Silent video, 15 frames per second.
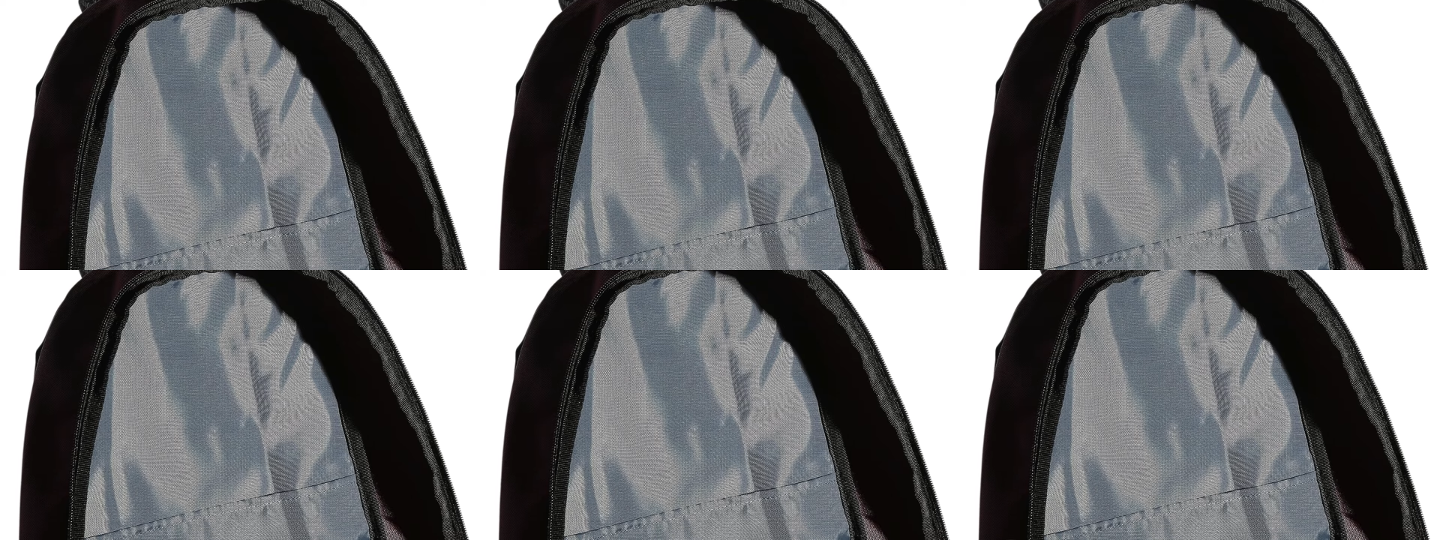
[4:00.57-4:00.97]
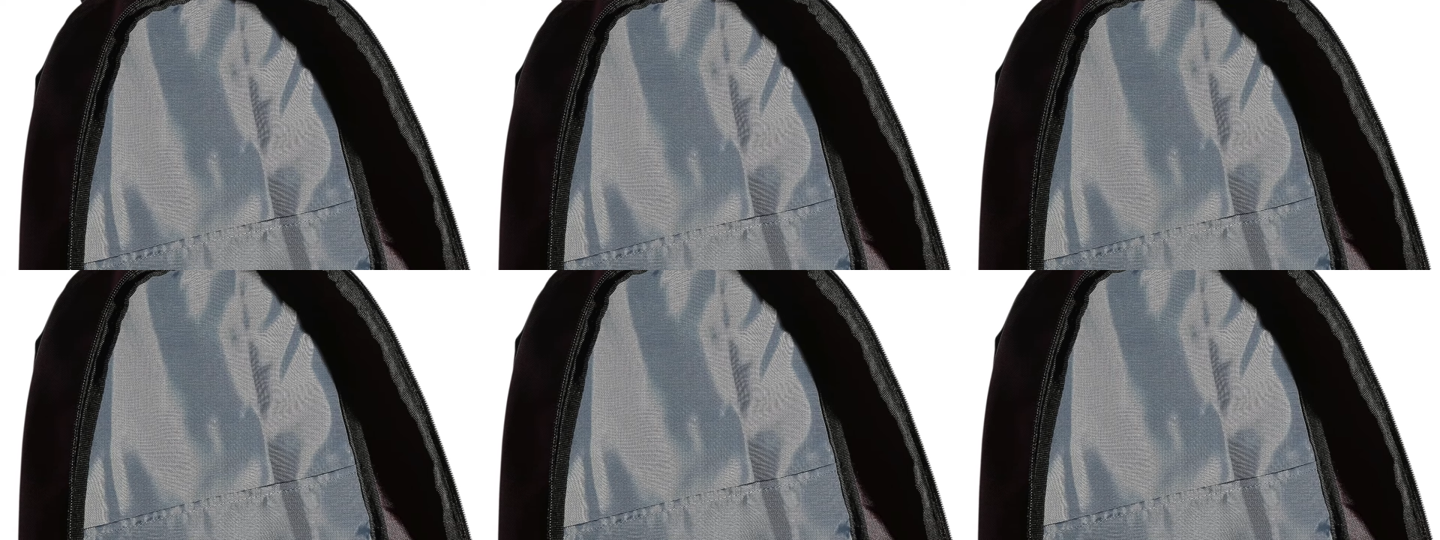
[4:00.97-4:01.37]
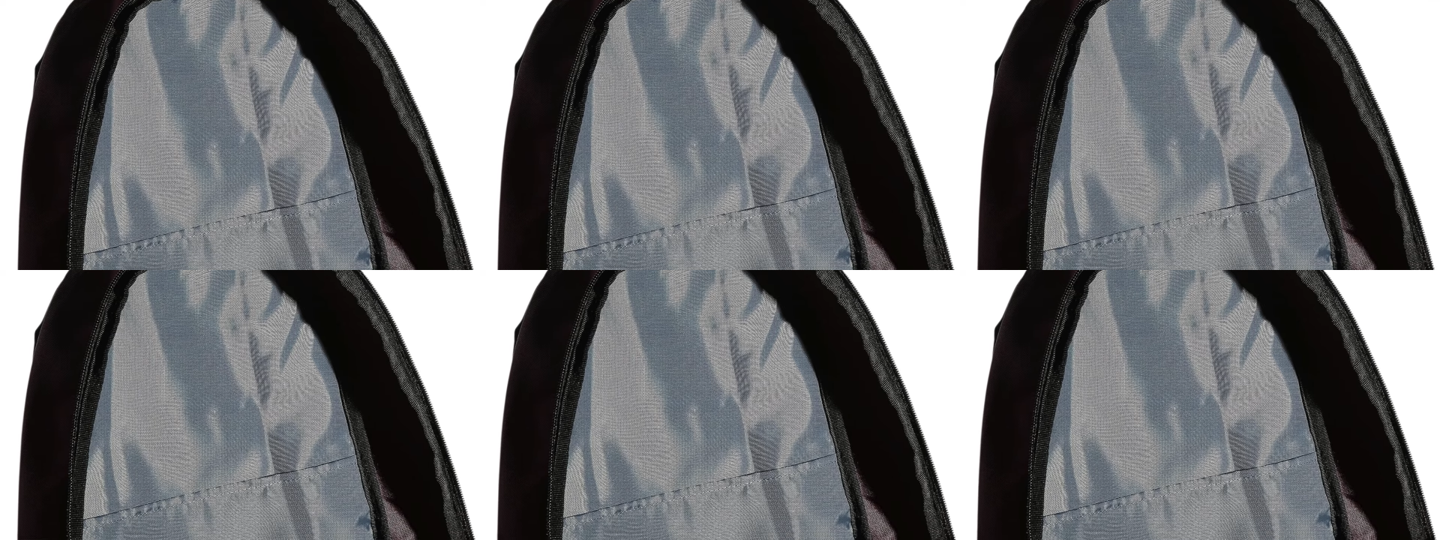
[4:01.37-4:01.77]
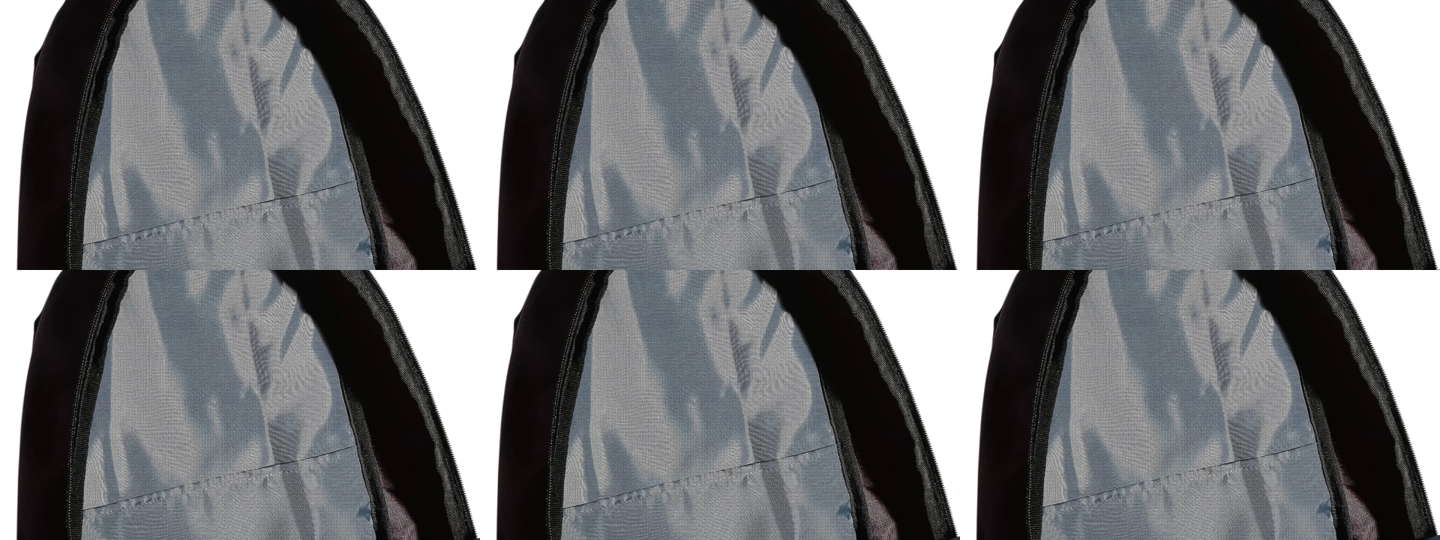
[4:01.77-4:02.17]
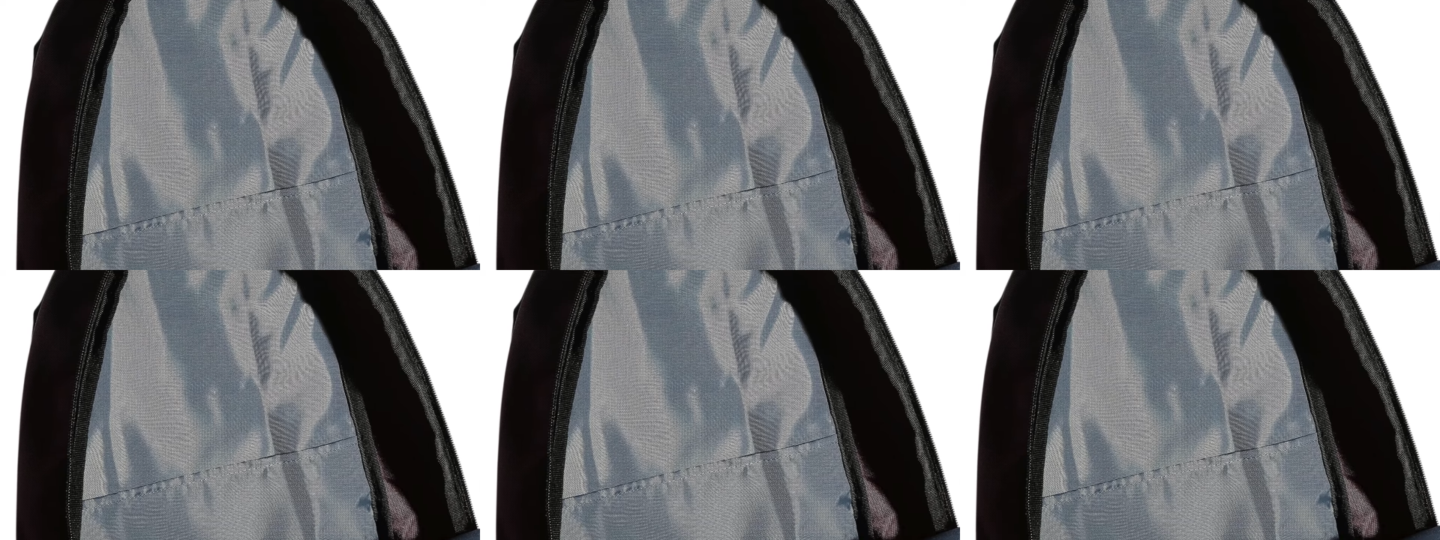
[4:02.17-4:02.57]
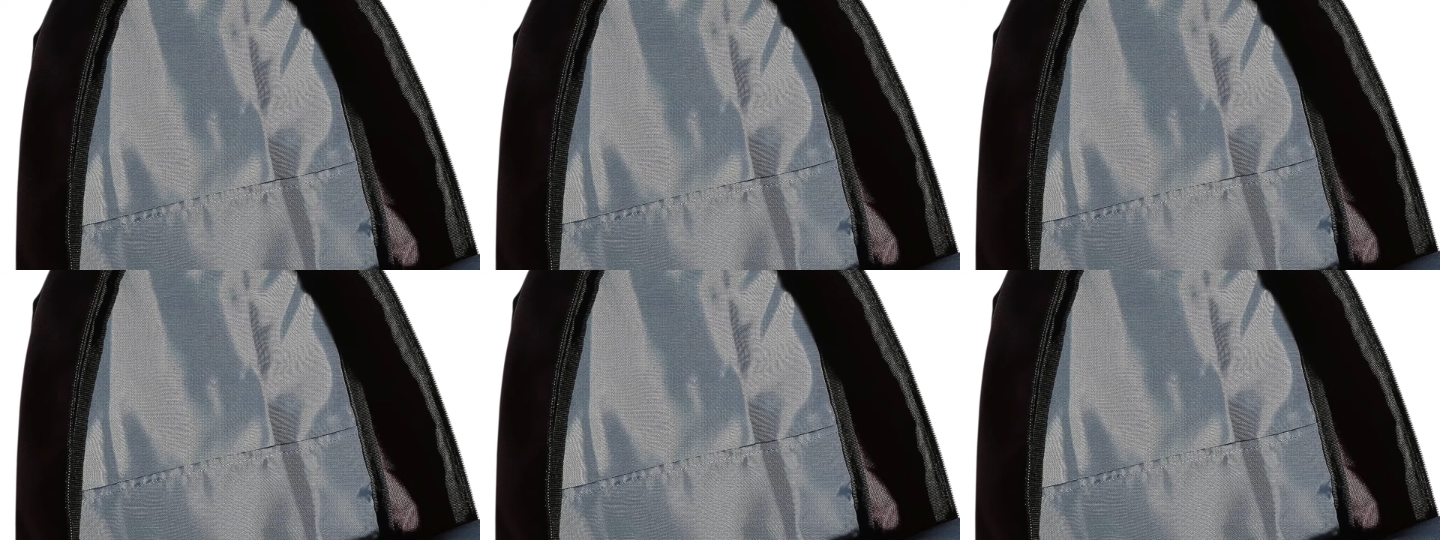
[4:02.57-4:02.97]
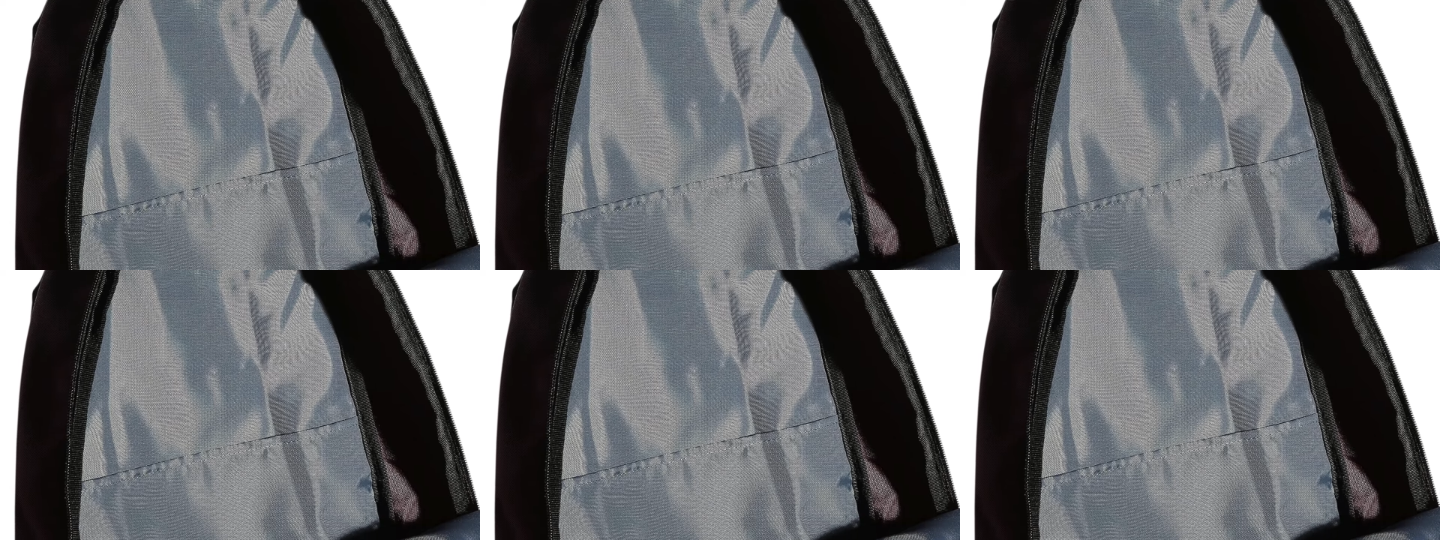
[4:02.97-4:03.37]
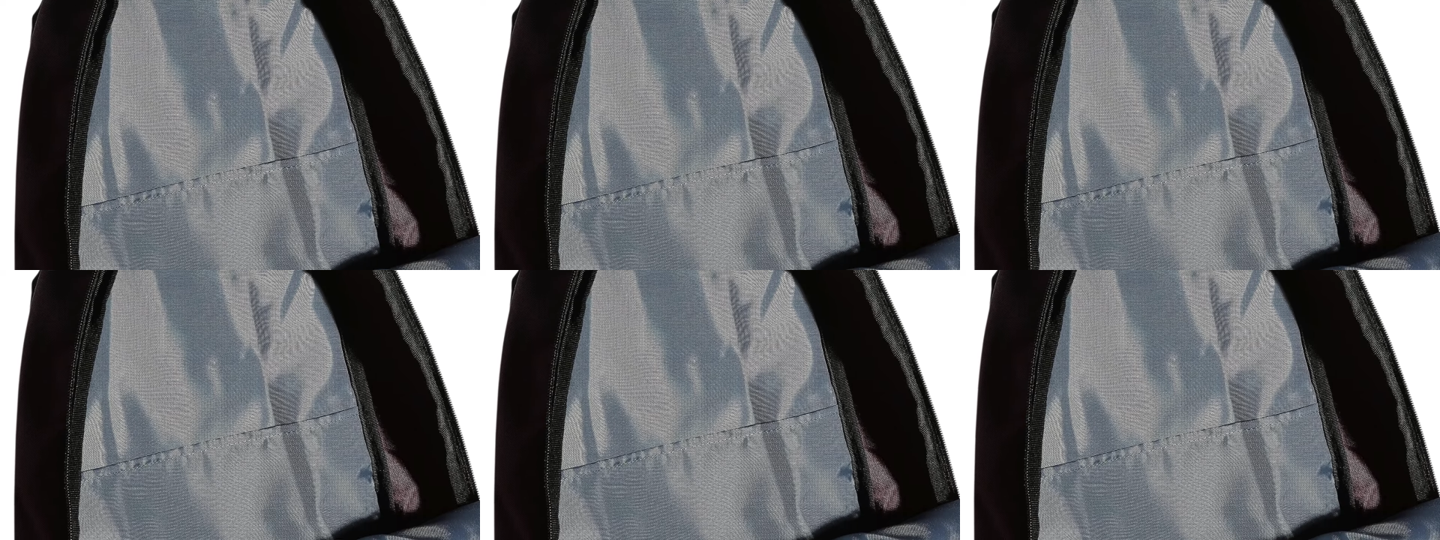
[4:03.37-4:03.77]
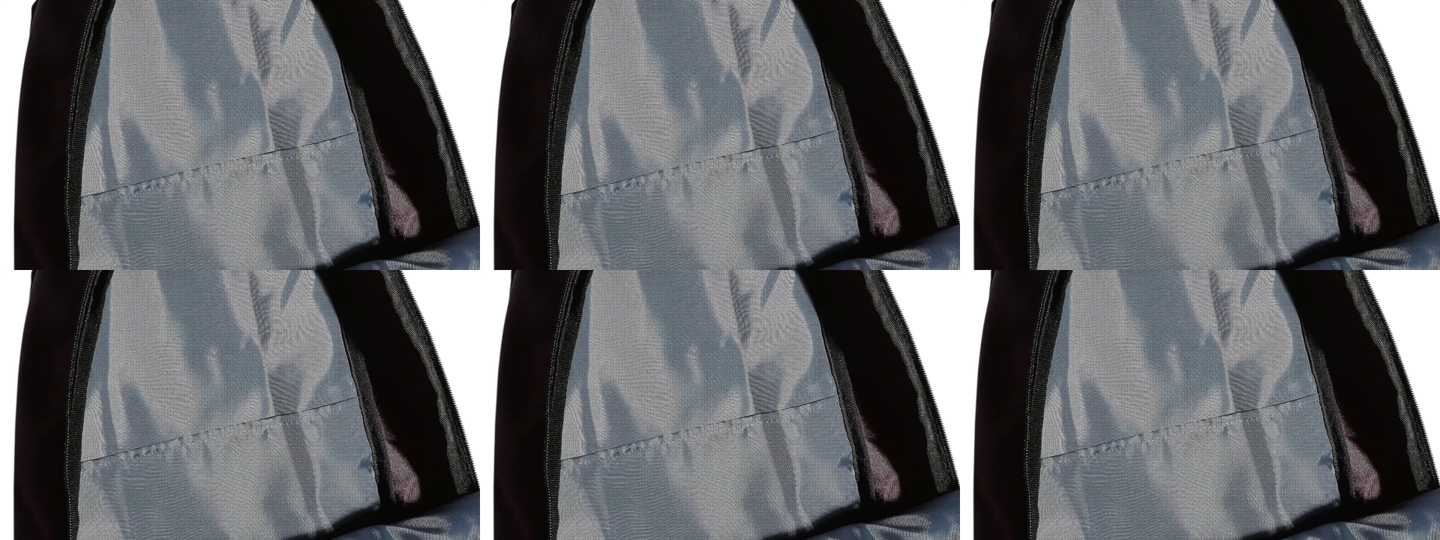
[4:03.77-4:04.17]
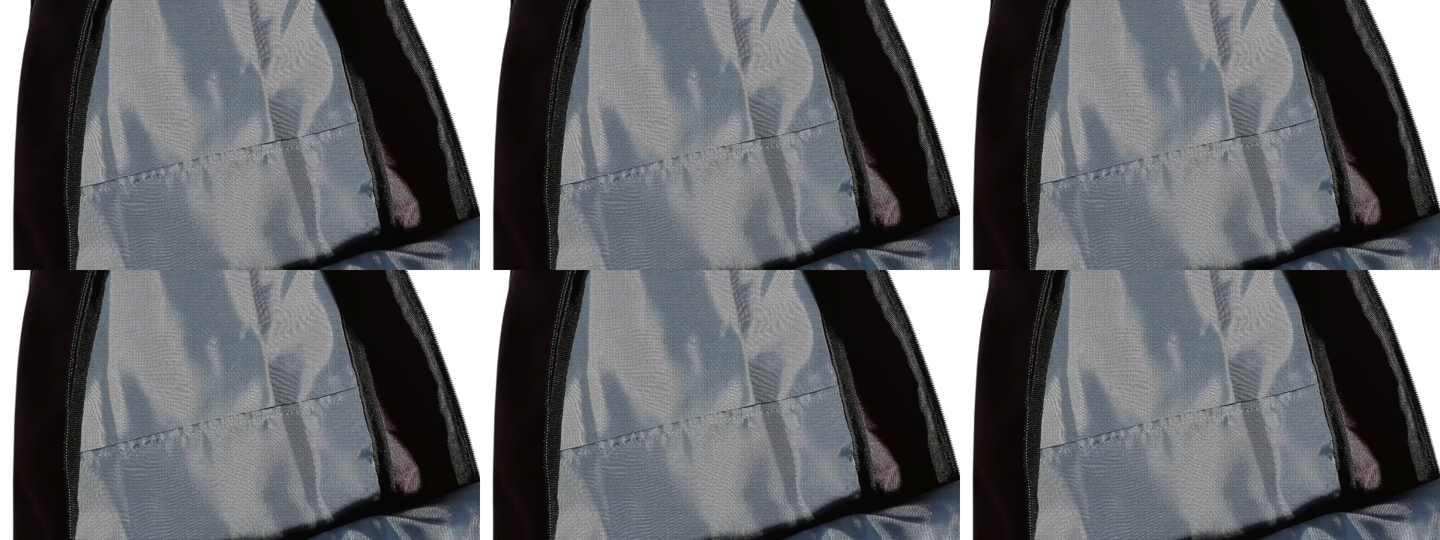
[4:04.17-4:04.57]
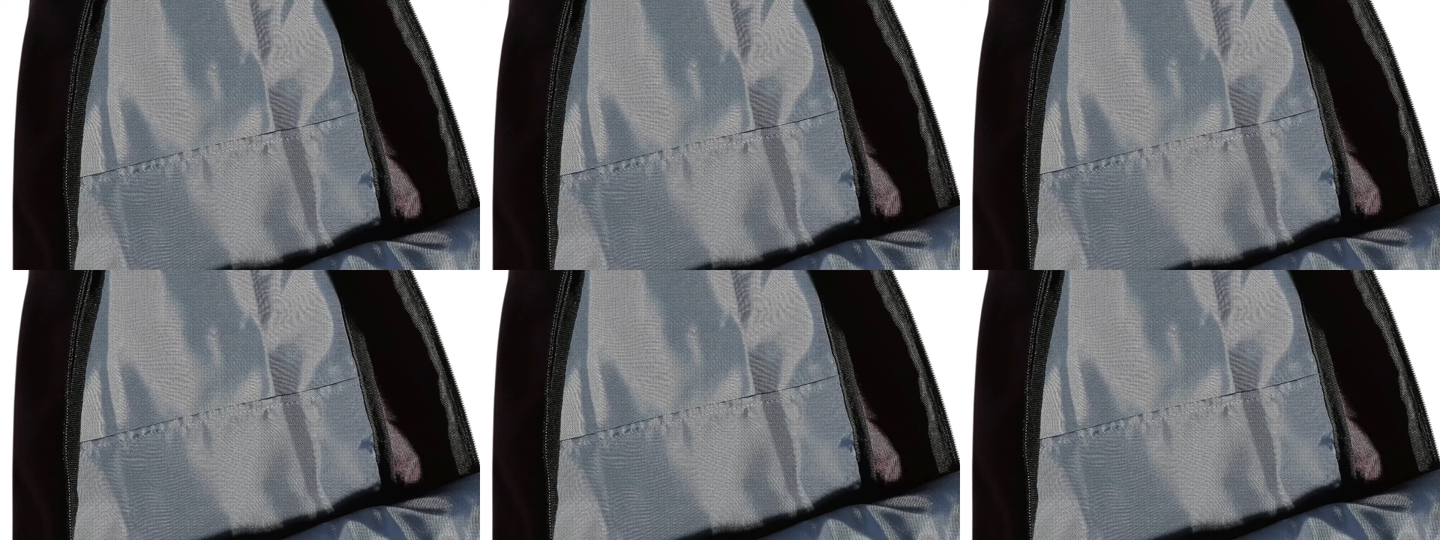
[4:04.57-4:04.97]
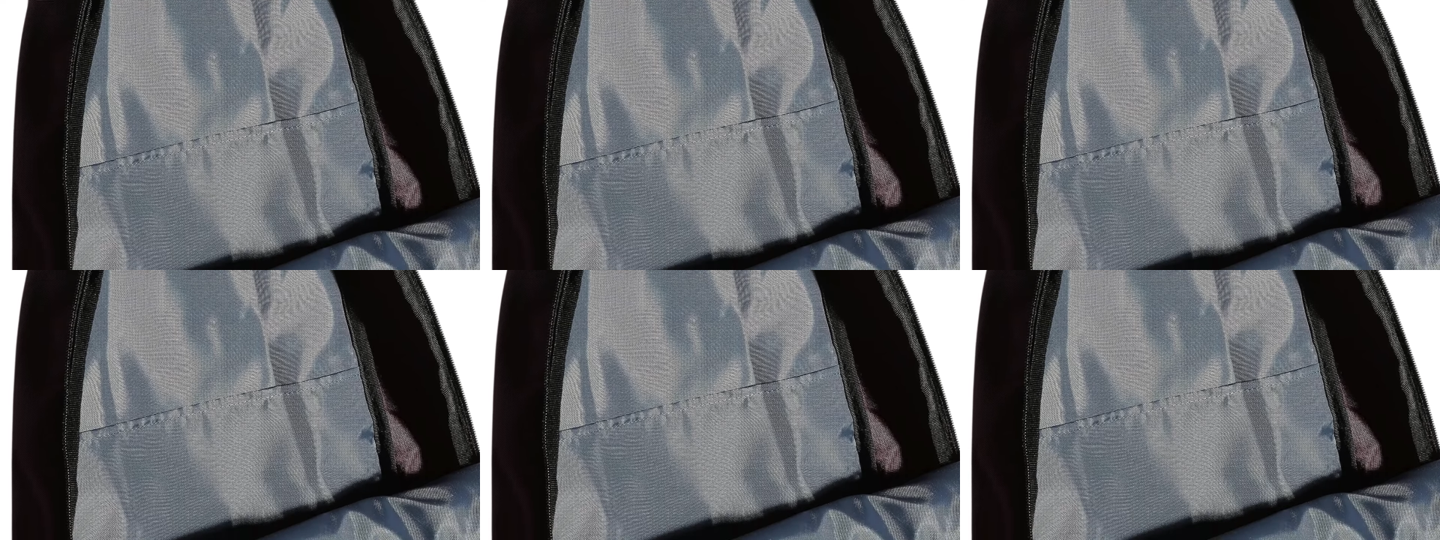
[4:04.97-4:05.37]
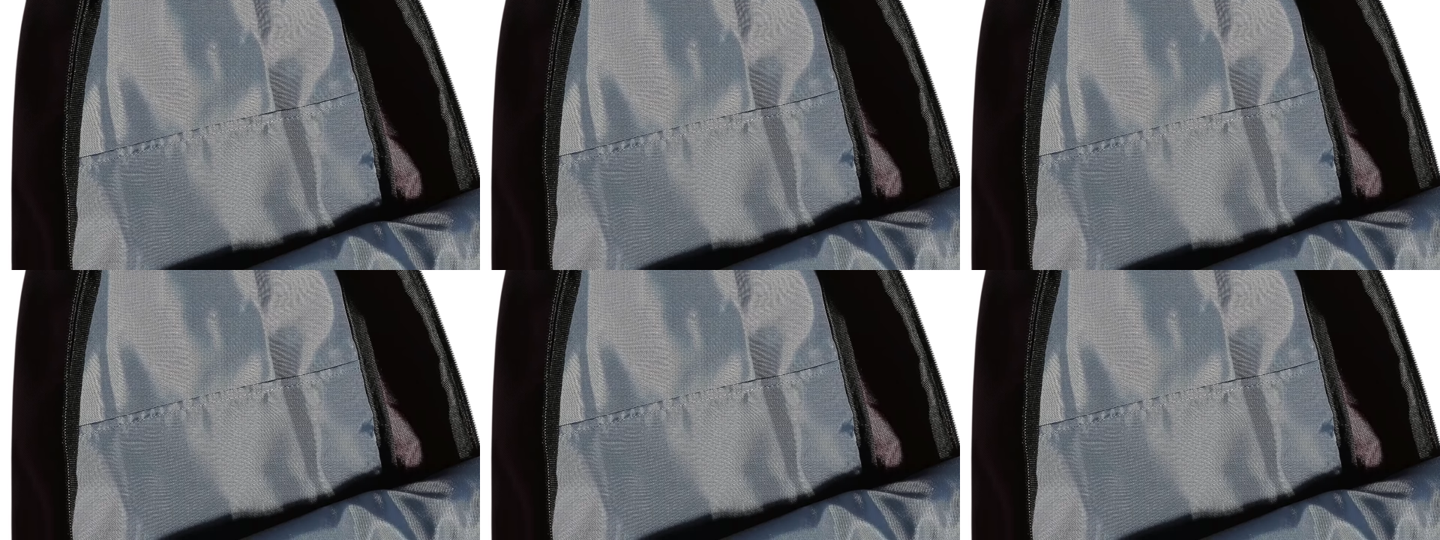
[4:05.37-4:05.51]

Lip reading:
[unreadable: no face in view]